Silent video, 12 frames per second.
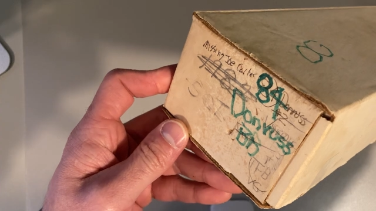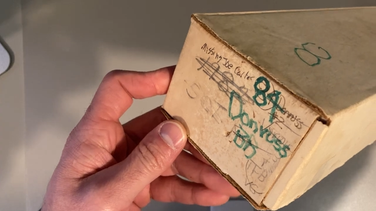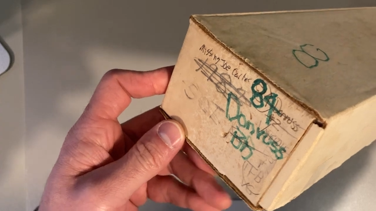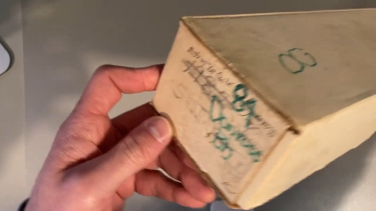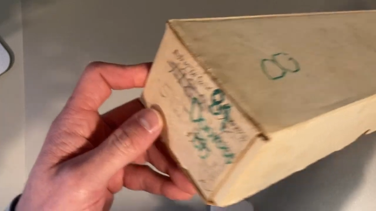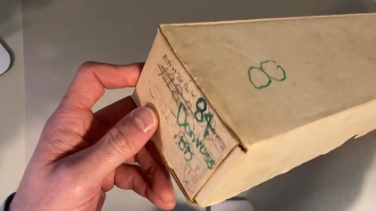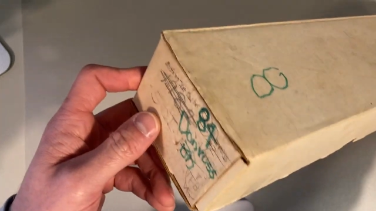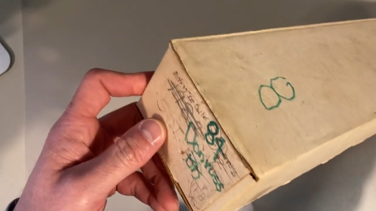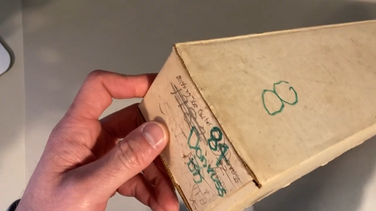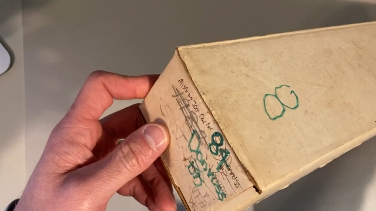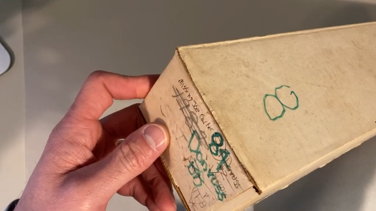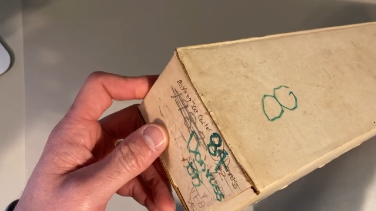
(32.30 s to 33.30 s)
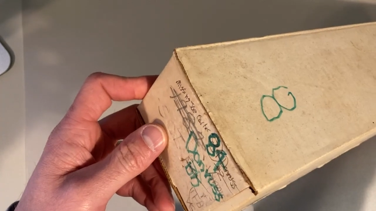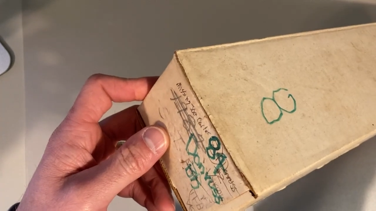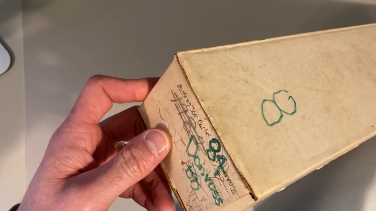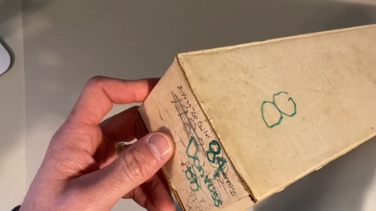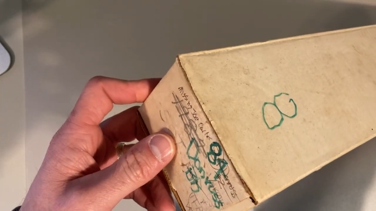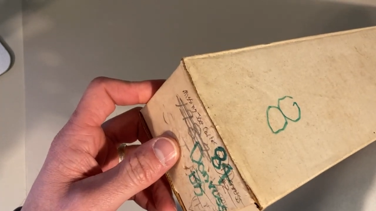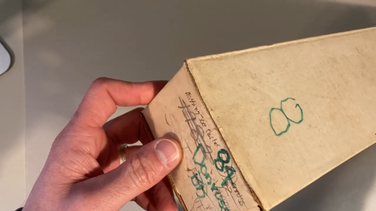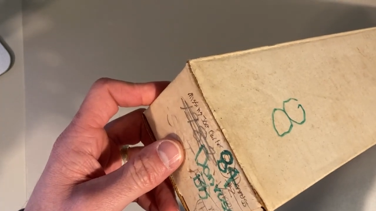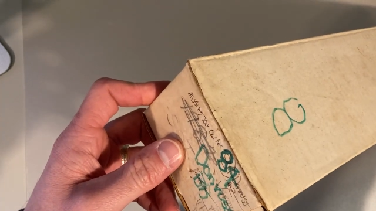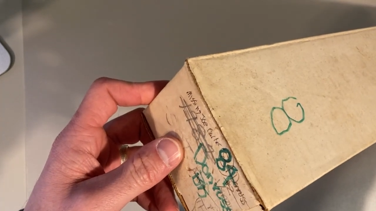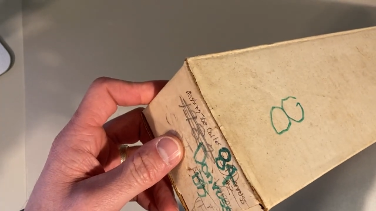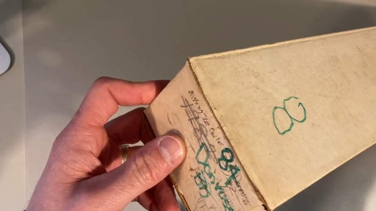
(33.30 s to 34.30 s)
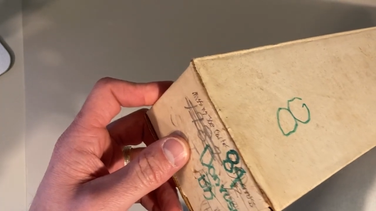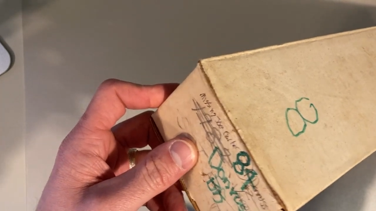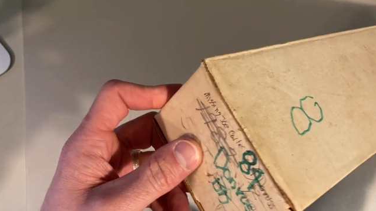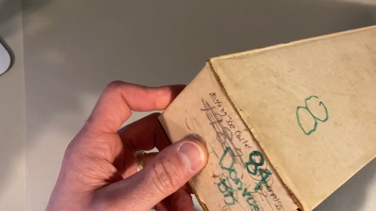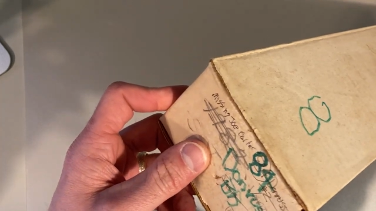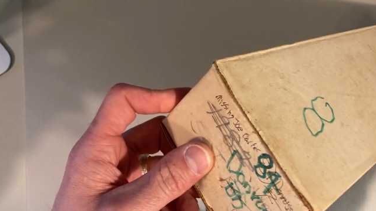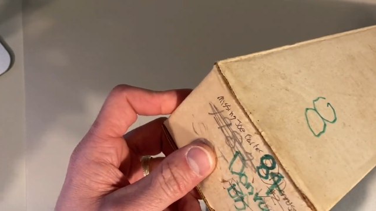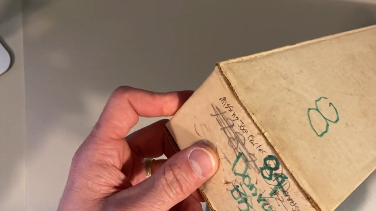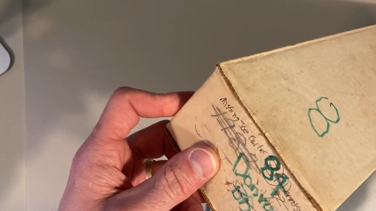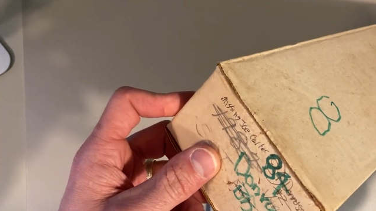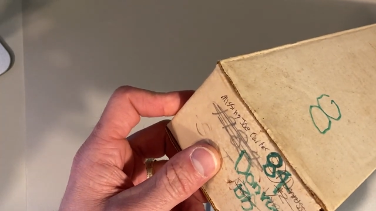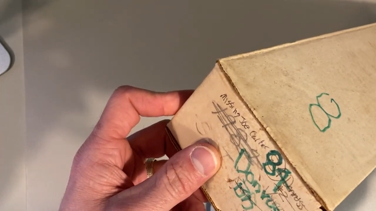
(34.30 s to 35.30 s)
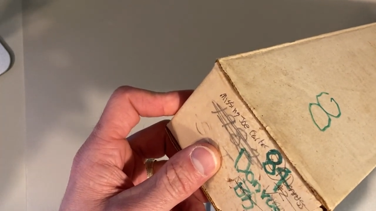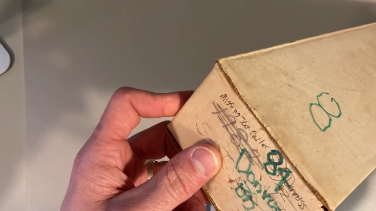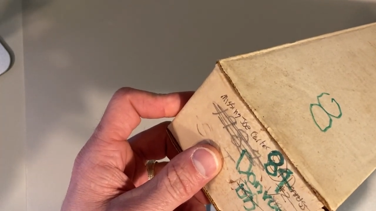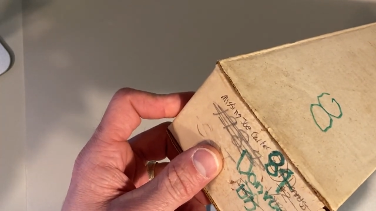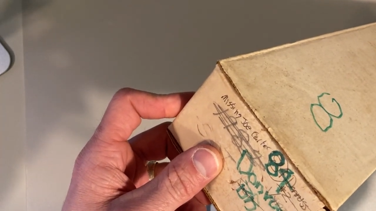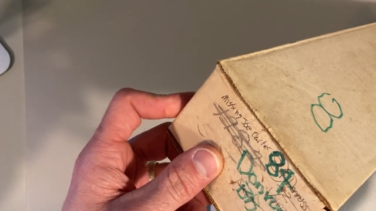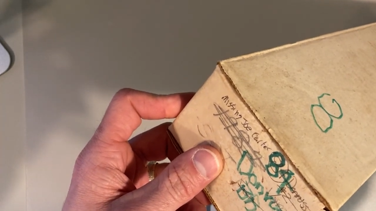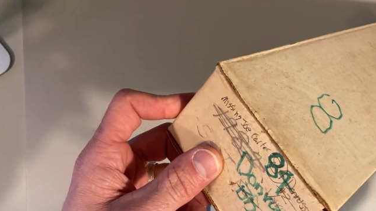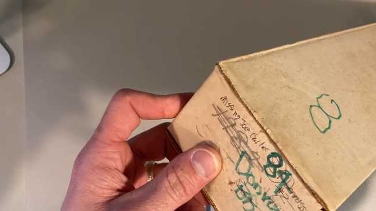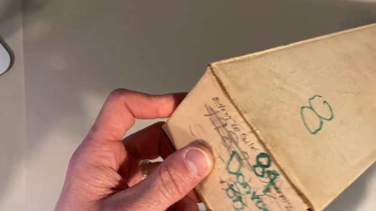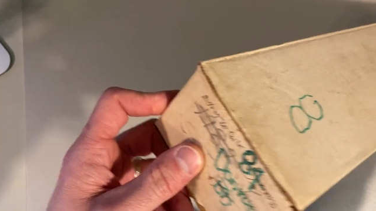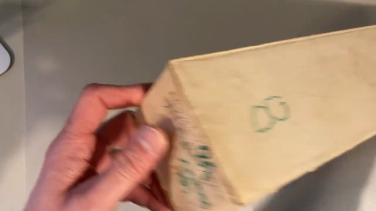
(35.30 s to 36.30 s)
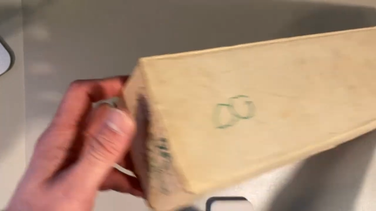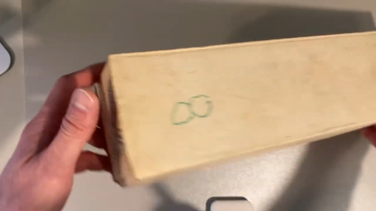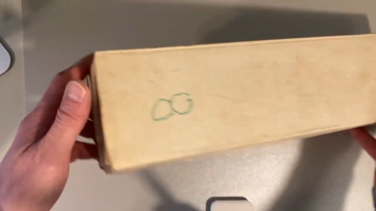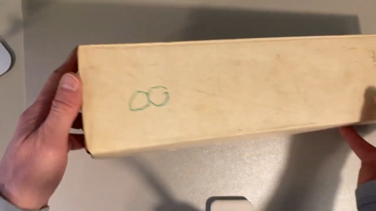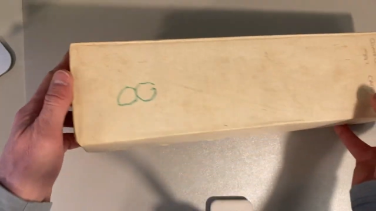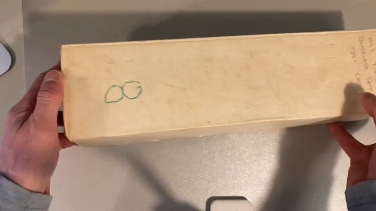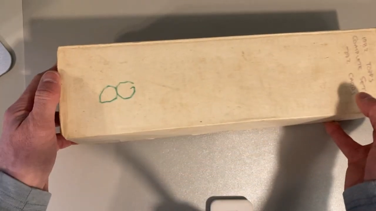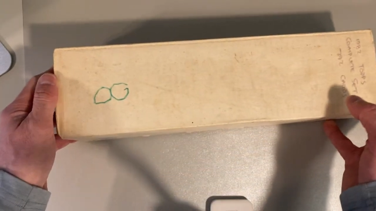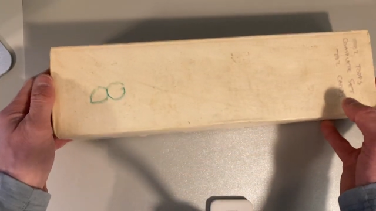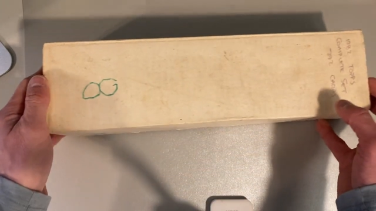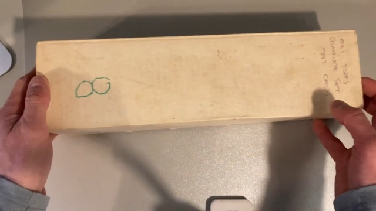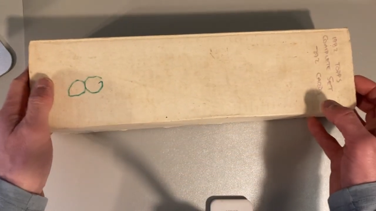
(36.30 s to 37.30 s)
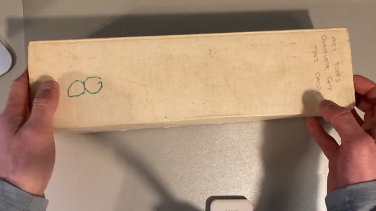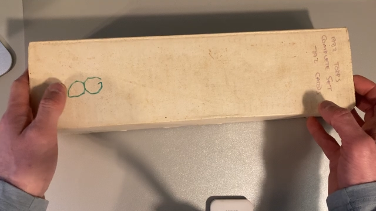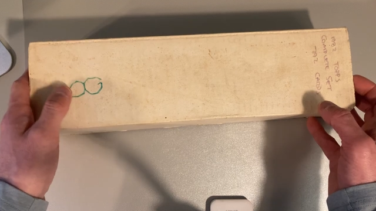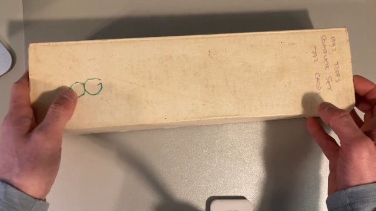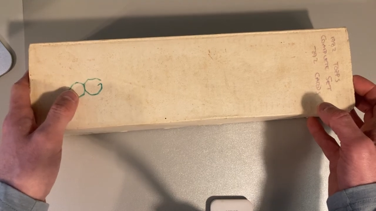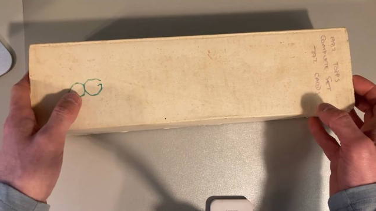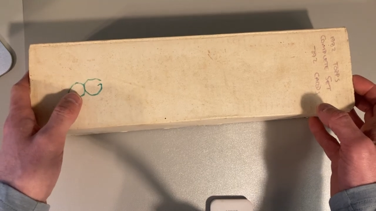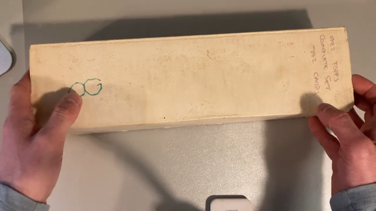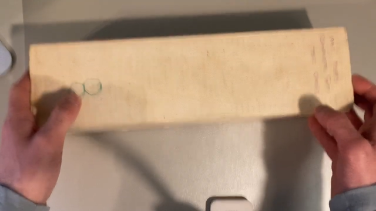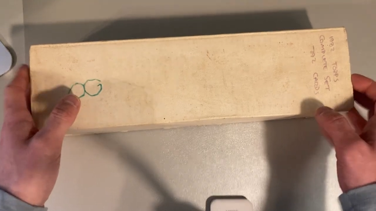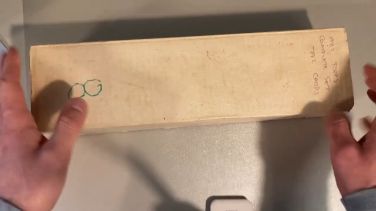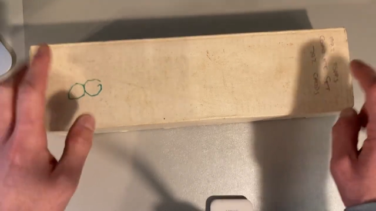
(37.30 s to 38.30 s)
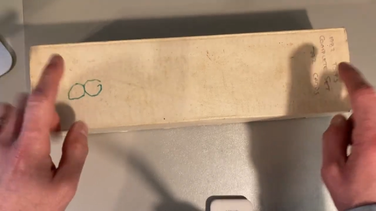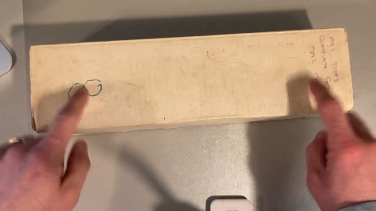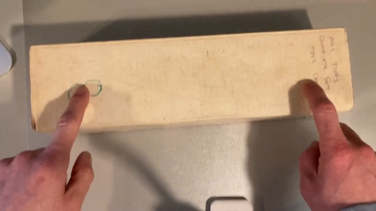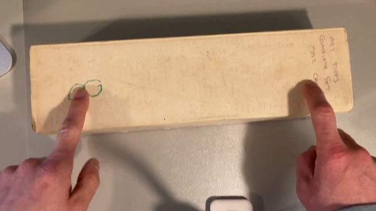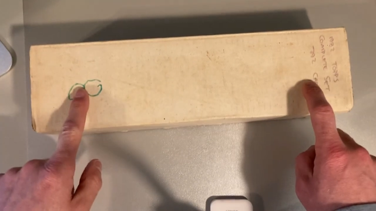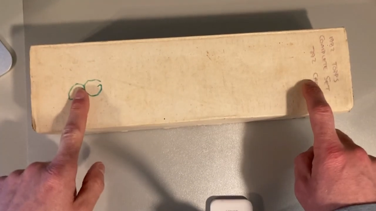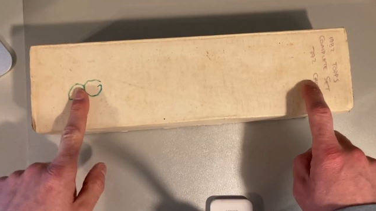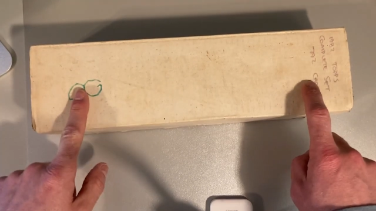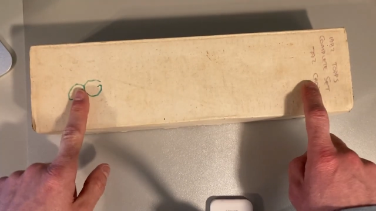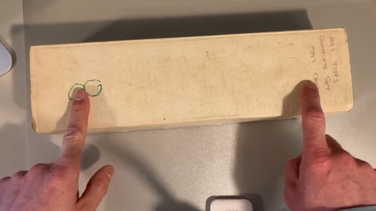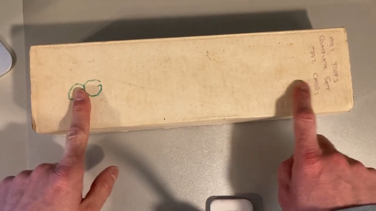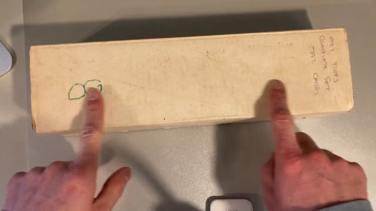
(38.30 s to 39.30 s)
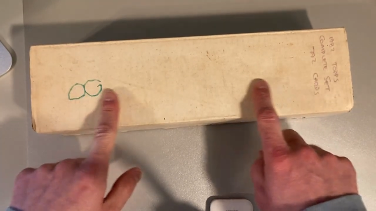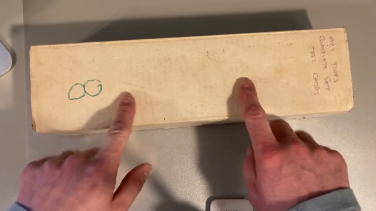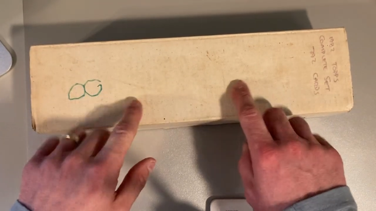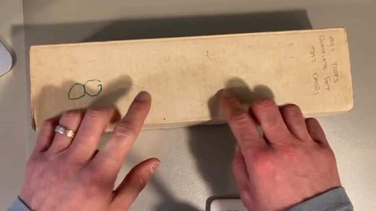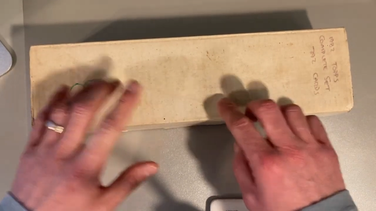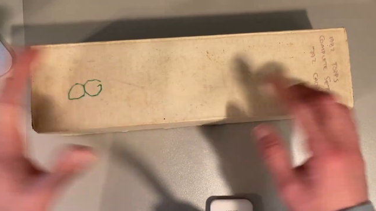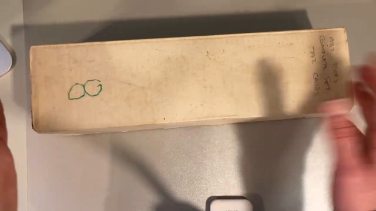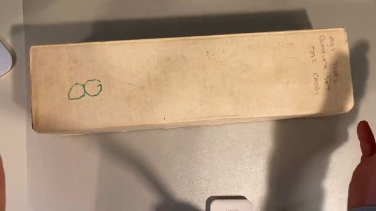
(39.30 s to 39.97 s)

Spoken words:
No face is visible, so there are no lips to read.